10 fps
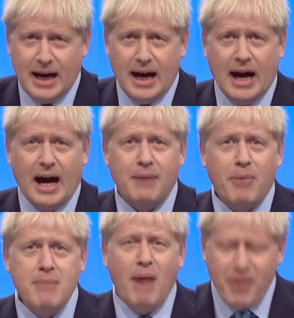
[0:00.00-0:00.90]
Uh, my
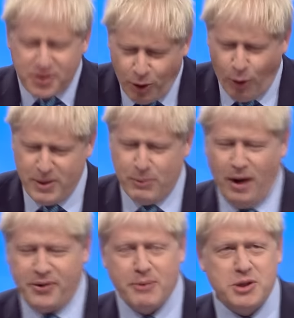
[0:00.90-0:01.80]
mother taught me one
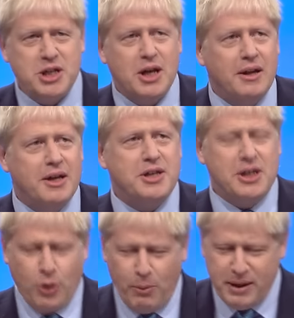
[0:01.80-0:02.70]
thing. She, uh, she
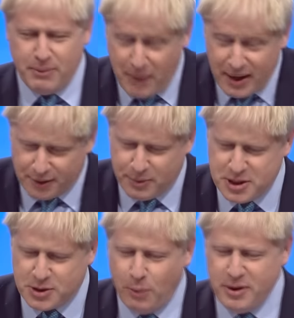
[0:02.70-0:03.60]
taught me well, many things, but she
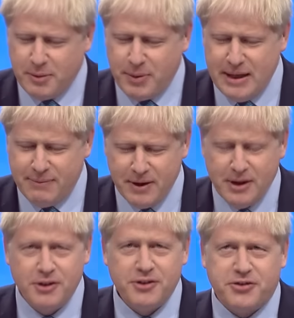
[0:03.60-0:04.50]
taught me to believe
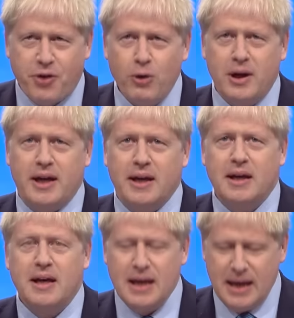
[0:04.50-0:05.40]
strongly
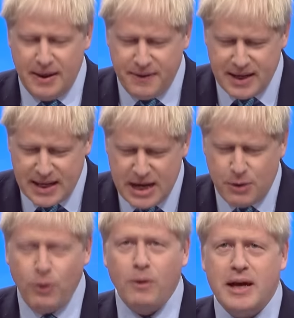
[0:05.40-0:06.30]
in the
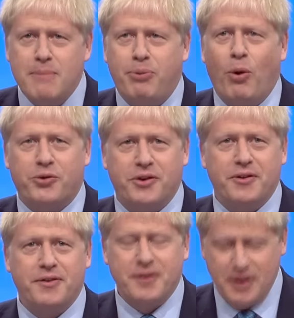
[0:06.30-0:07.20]
equal
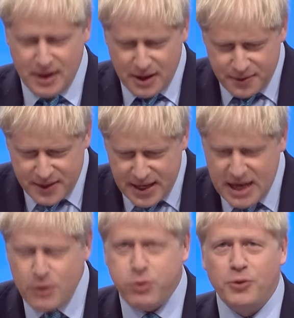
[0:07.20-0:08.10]
importance, the
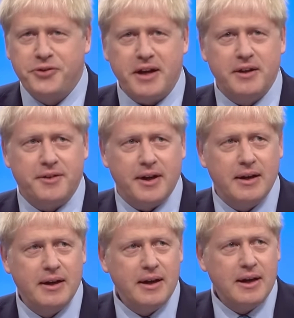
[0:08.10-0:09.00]
equal dignity,
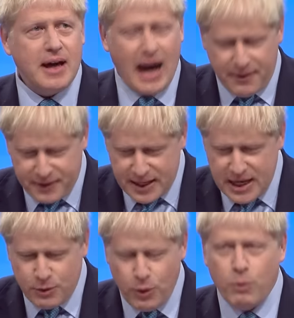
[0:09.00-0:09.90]
and the
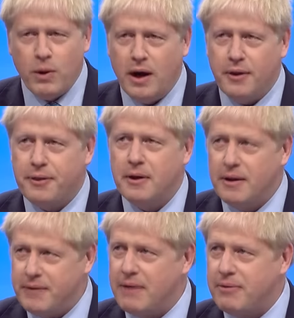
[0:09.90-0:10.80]
equal worth of
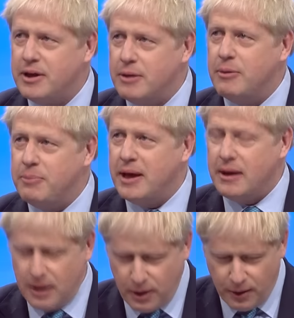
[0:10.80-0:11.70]
every human being
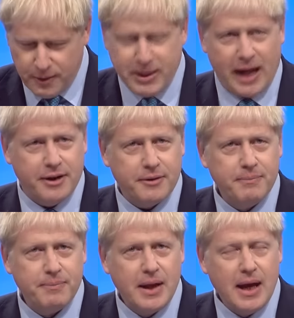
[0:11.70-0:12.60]
on the planet.
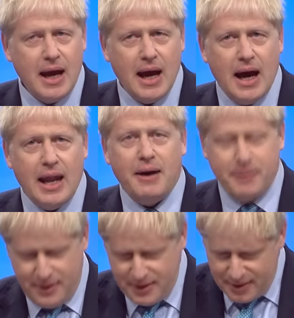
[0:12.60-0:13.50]
And now,
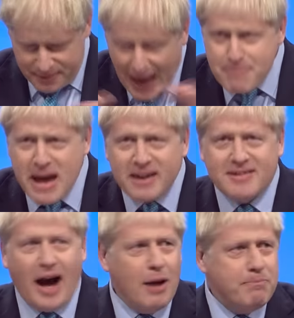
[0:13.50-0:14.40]
that may
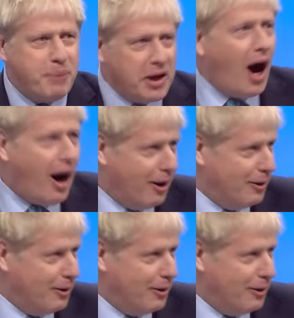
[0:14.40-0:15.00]
sound banal.